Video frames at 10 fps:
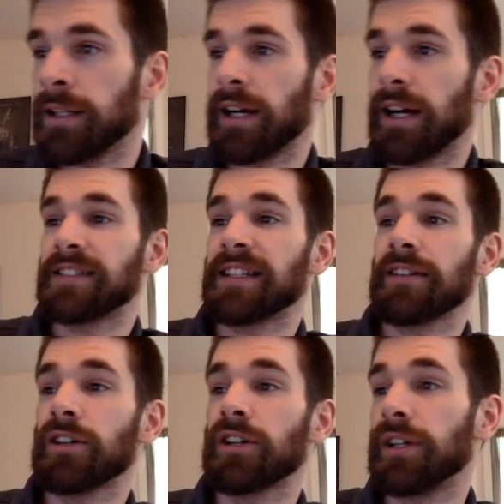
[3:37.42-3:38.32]
Let's take a
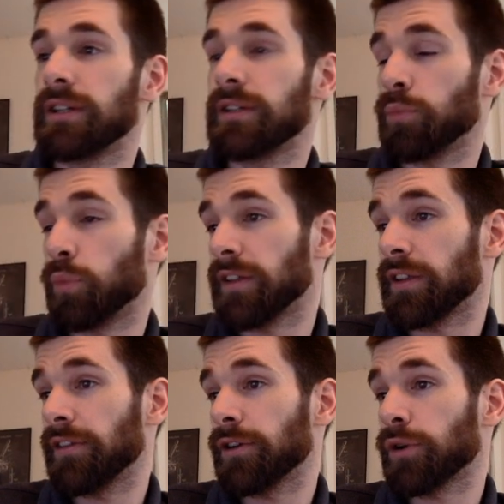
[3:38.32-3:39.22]
look at one of their
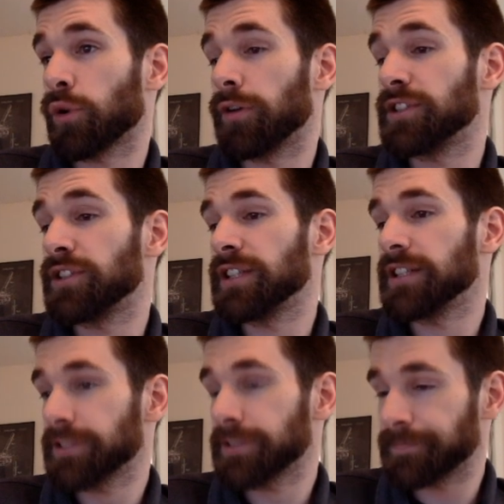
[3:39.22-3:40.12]
other core
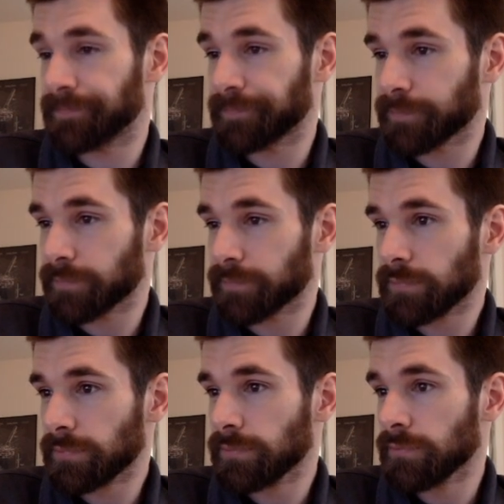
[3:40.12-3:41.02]
engineers.
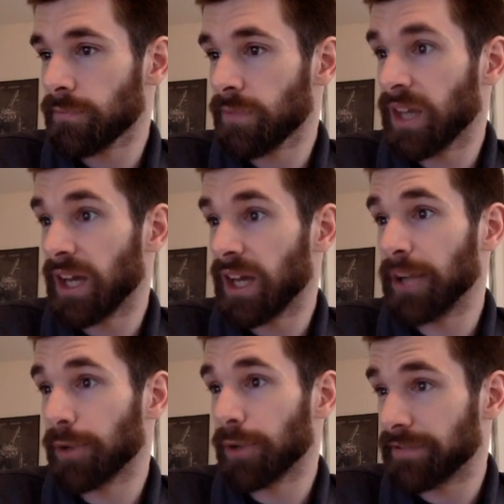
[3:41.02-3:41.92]
He
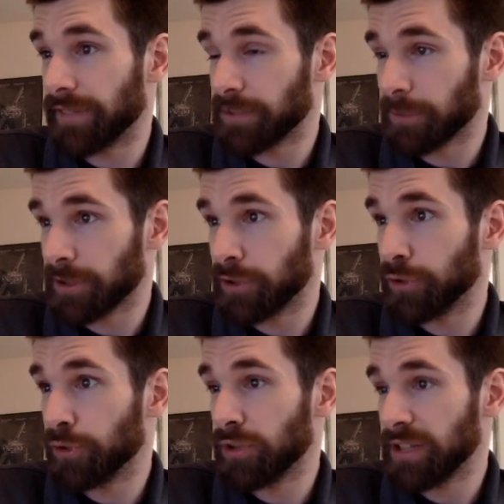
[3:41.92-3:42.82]
worked at Facebook
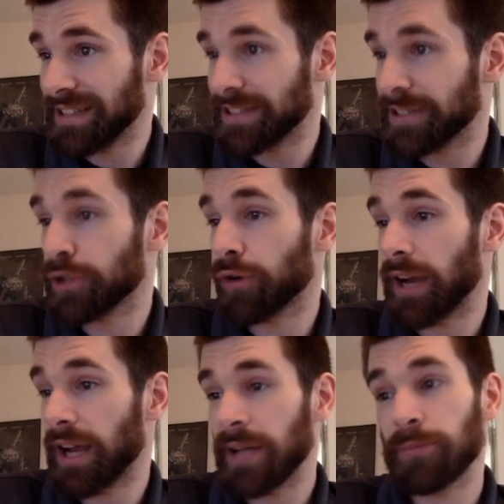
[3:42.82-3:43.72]
too,
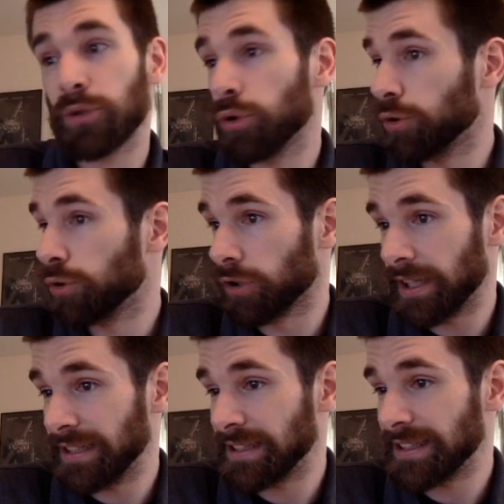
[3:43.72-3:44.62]
Instagram, Google,
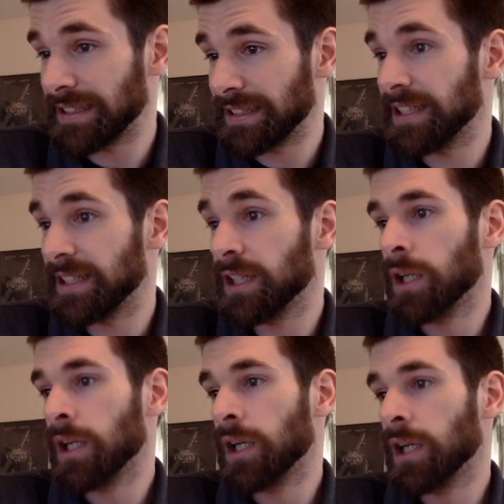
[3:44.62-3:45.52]
AT&T,
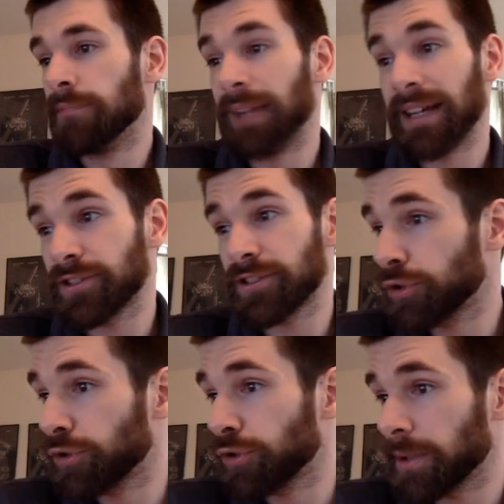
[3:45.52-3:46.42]
master's
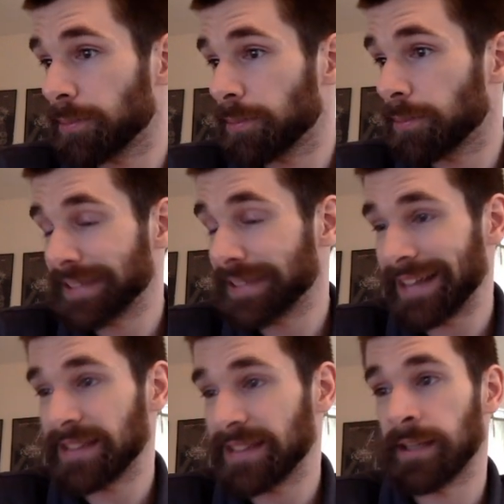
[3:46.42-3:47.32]
degree in computer science.